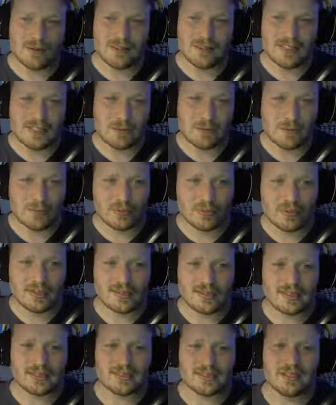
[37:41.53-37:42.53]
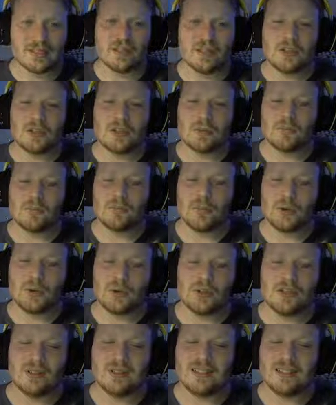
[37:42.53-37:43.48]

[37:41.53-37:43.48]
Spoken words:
Demon Prince, but